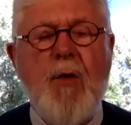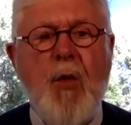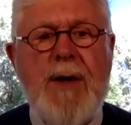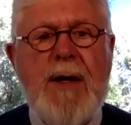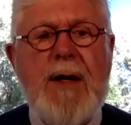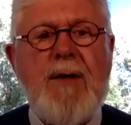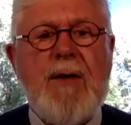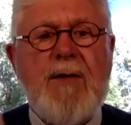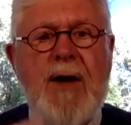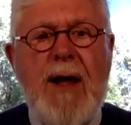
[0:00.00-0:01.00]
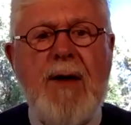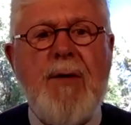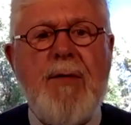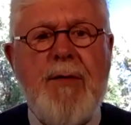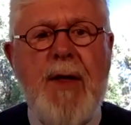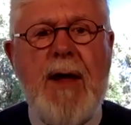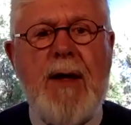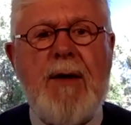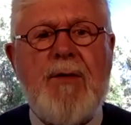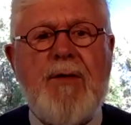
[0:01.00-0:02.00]
We need to take the
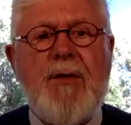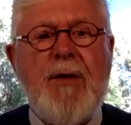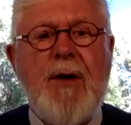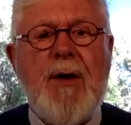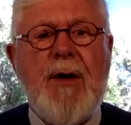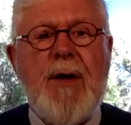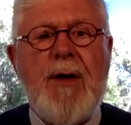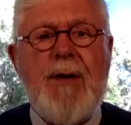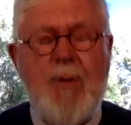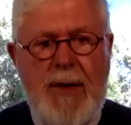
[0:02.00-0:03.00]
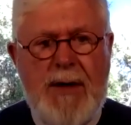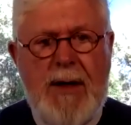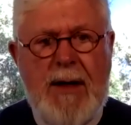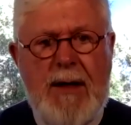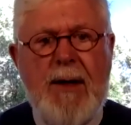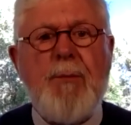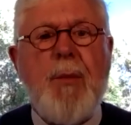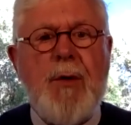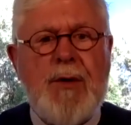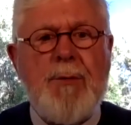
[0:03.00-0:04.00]
things that we need and
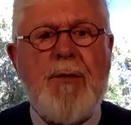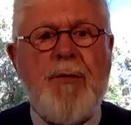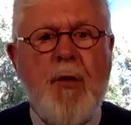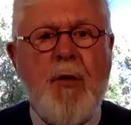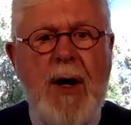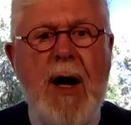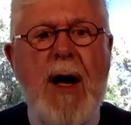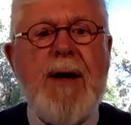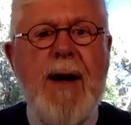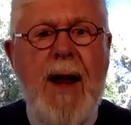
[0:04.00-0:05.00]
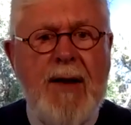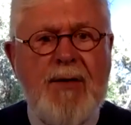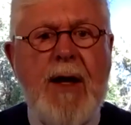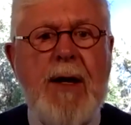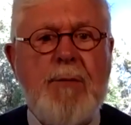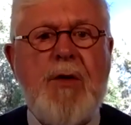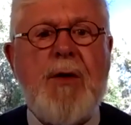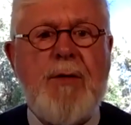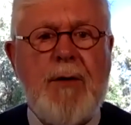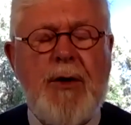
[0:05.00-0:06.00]
put them before God and ask him
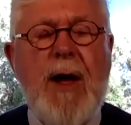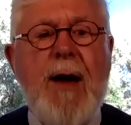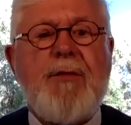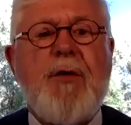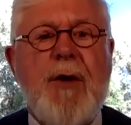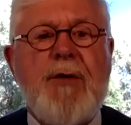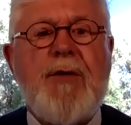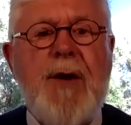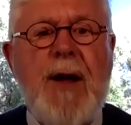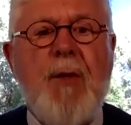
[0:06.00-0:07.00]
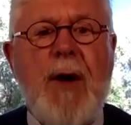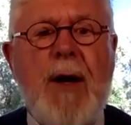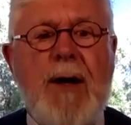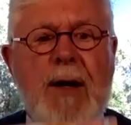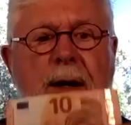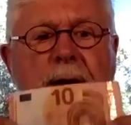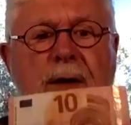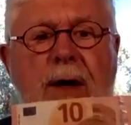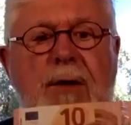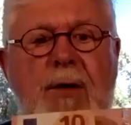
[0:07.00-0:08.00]
to look after us in that way.
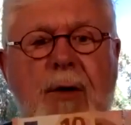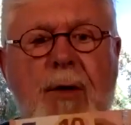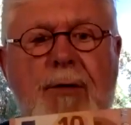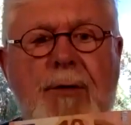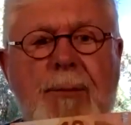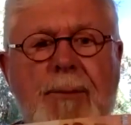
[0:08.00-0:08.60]
10 euros.